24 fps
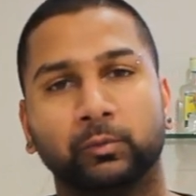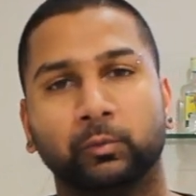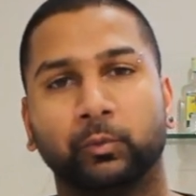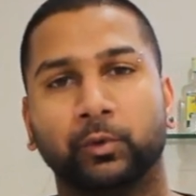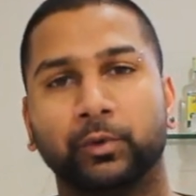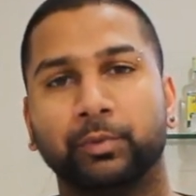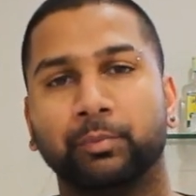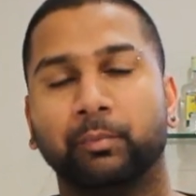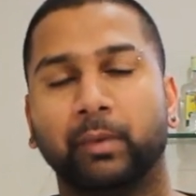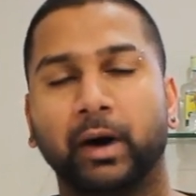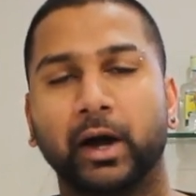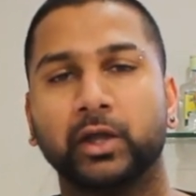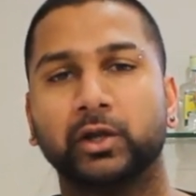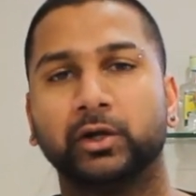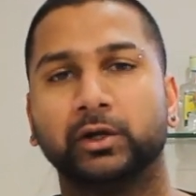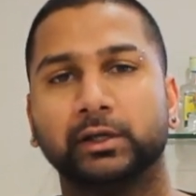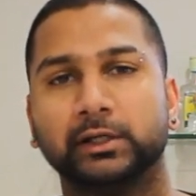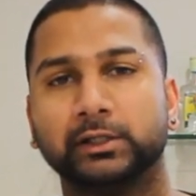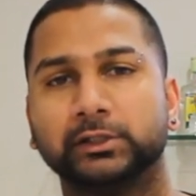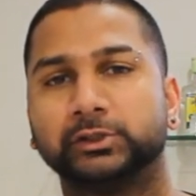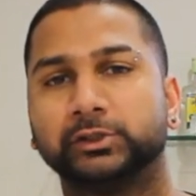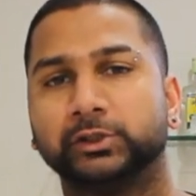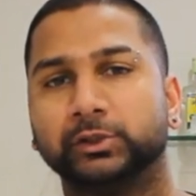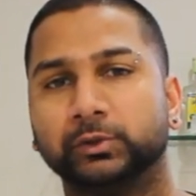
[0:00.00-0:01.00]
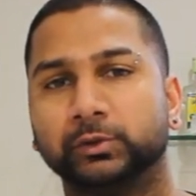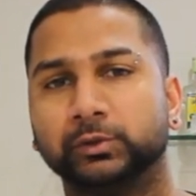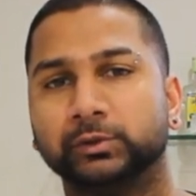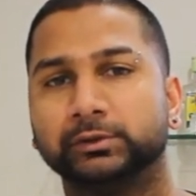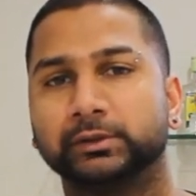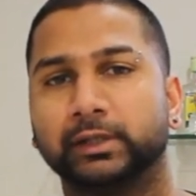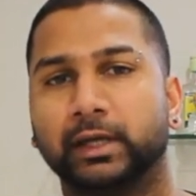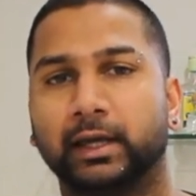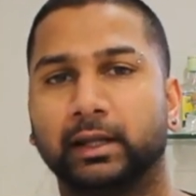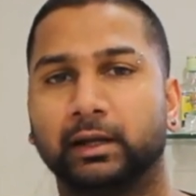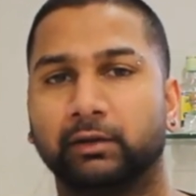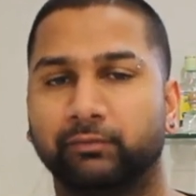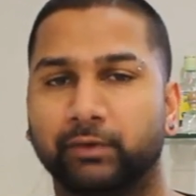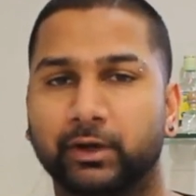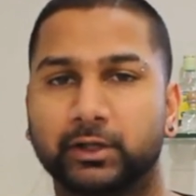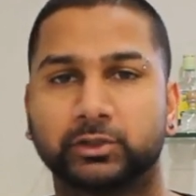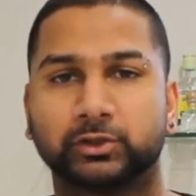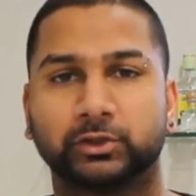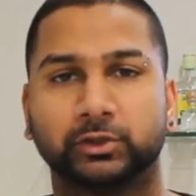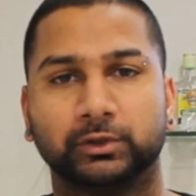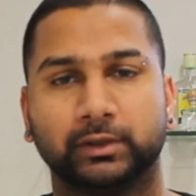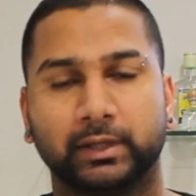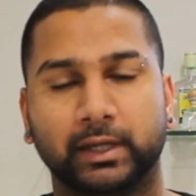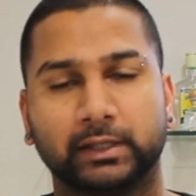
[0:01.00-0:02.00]
with minor issues and
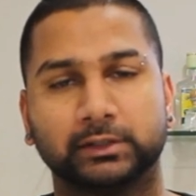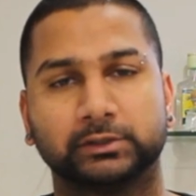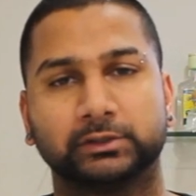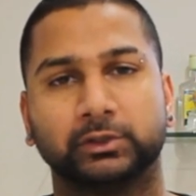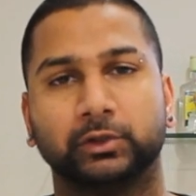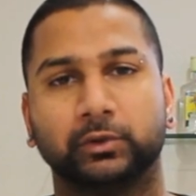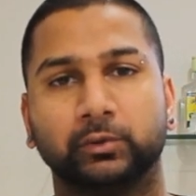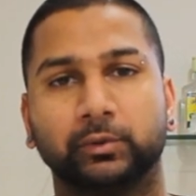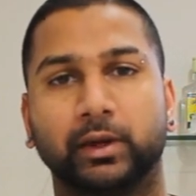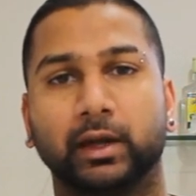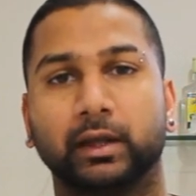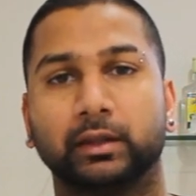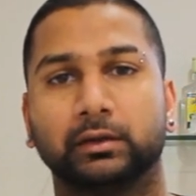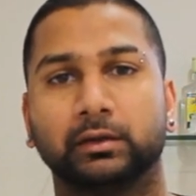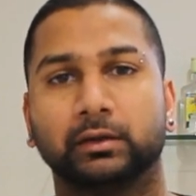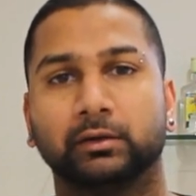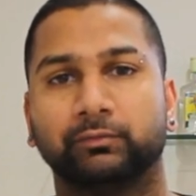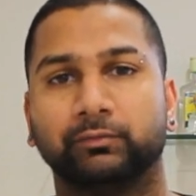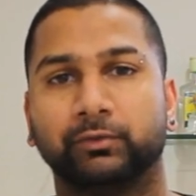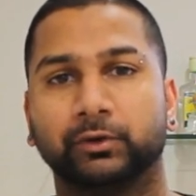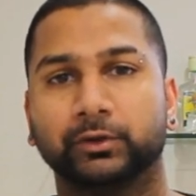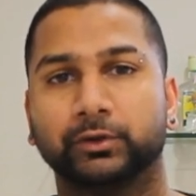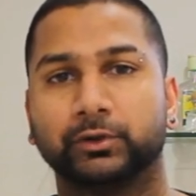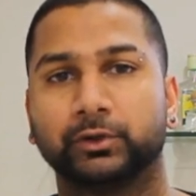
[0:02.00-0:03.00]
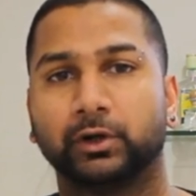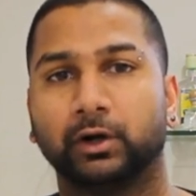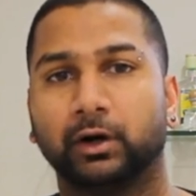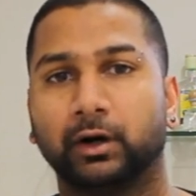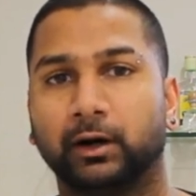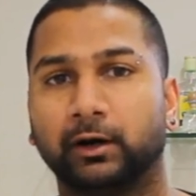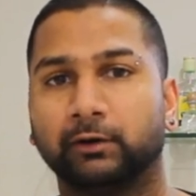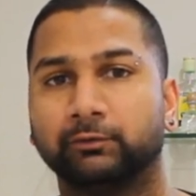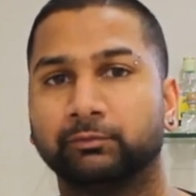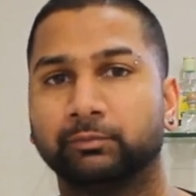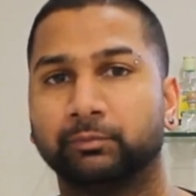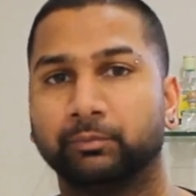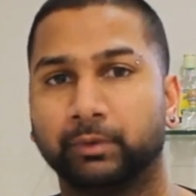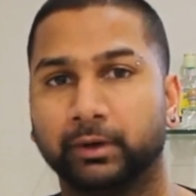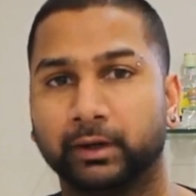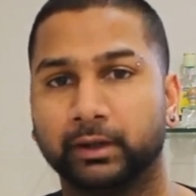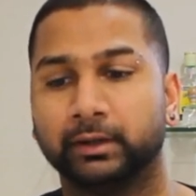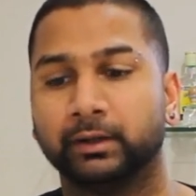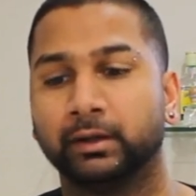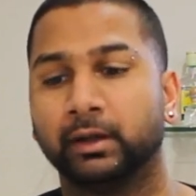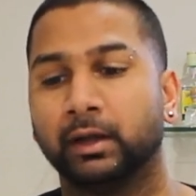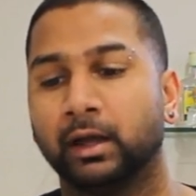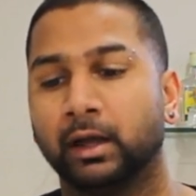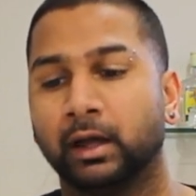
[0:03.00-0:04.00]
eventually yes you do get the filter off but